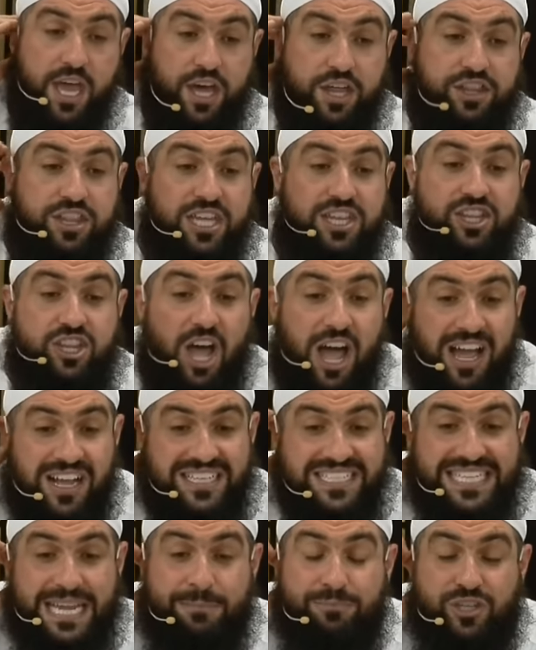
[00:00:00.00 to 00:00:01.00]
The dog
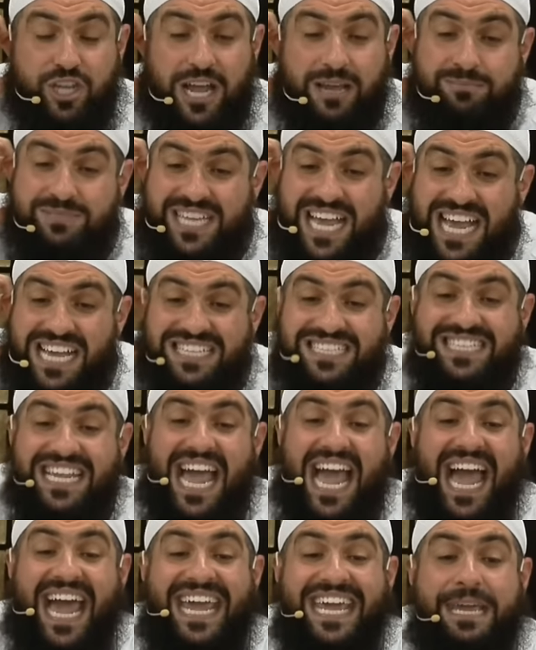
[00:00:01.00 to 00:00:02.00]
sometimes
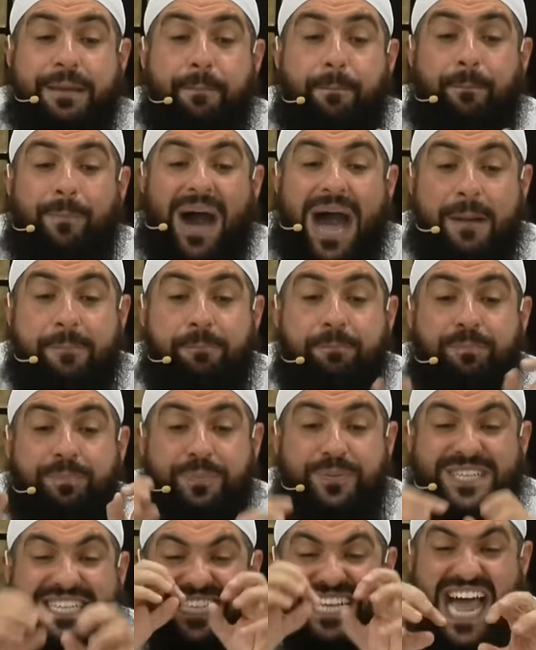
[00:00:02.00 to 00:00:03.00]
has eight
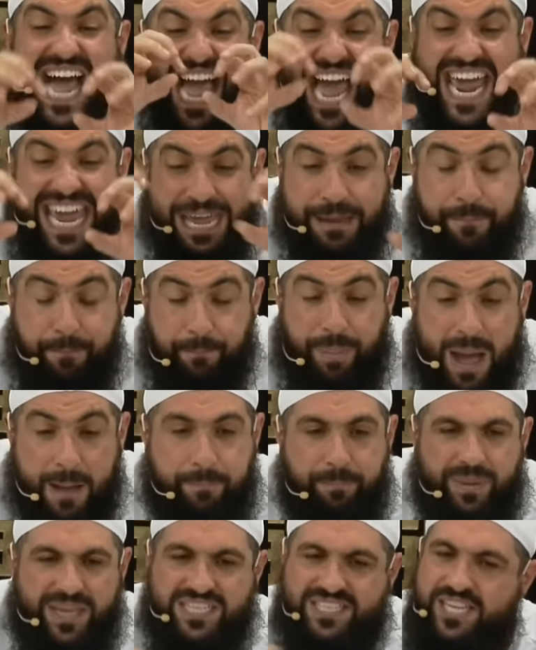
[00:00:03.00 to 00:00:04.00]
pups, eight
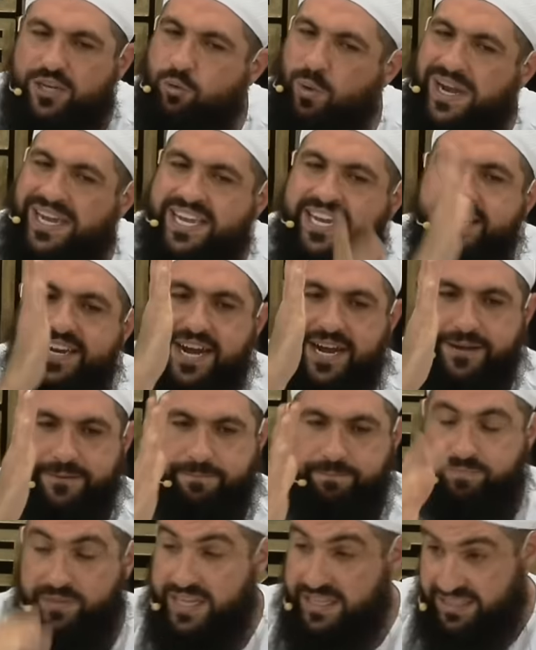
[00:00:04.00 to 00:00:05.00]
puppies in one lira.
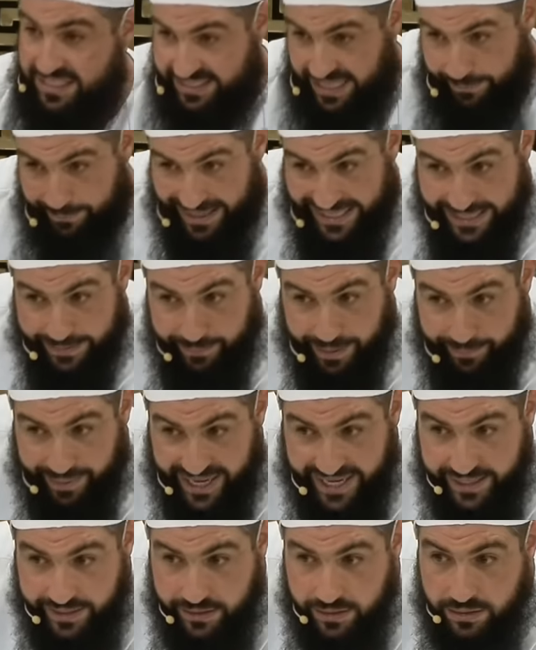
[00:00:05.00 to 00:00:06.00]
Does that make him a
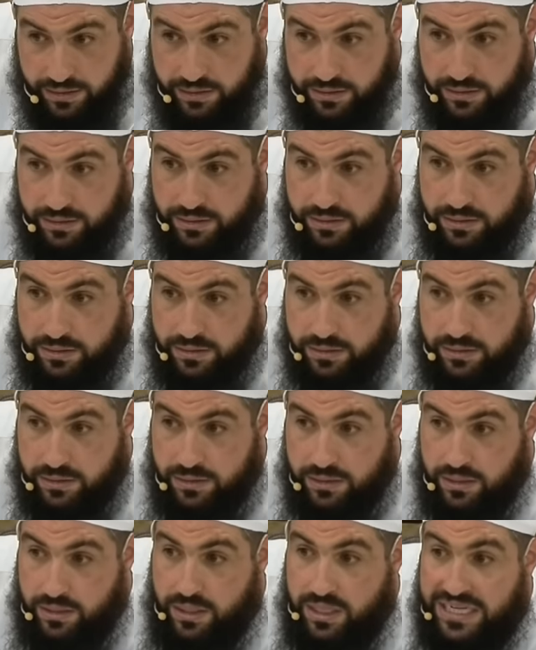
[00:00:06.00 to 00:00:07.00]
man?
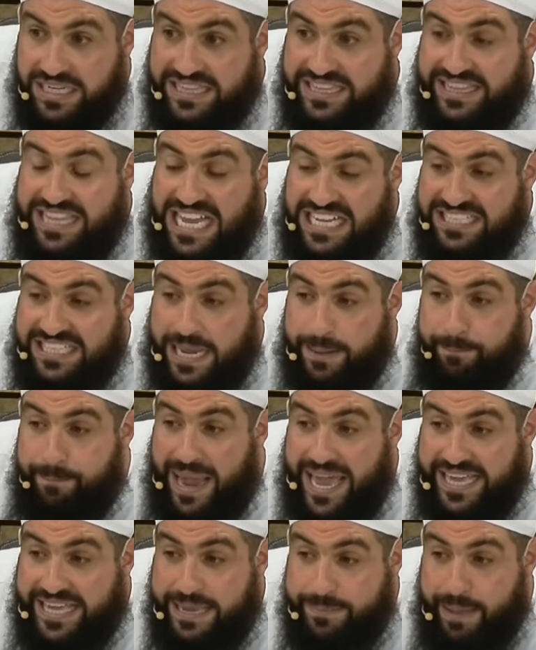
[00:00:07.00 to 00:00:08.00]
Does that
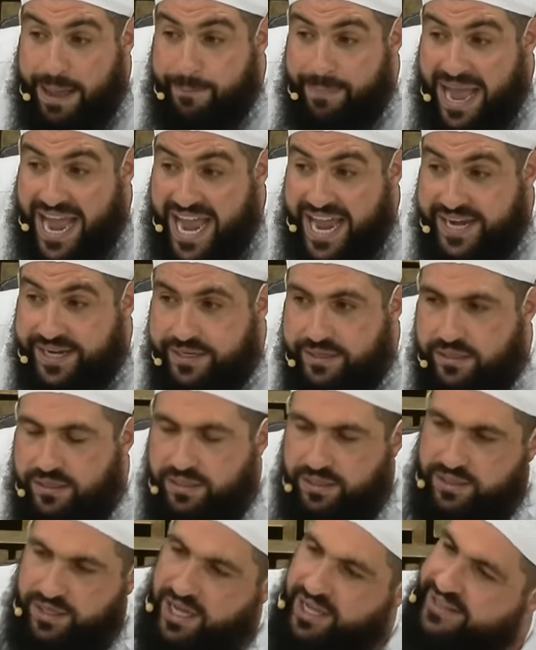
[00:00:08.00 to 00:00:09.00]
make him a man?
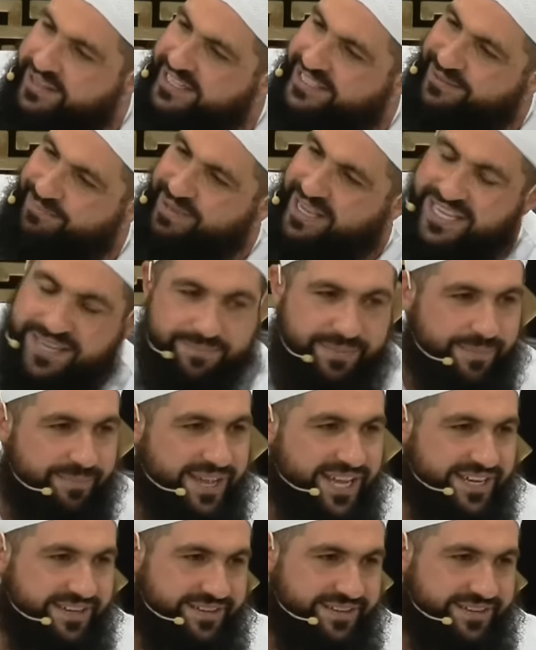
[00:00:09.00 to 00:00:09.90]
No, it doesn't make him a man.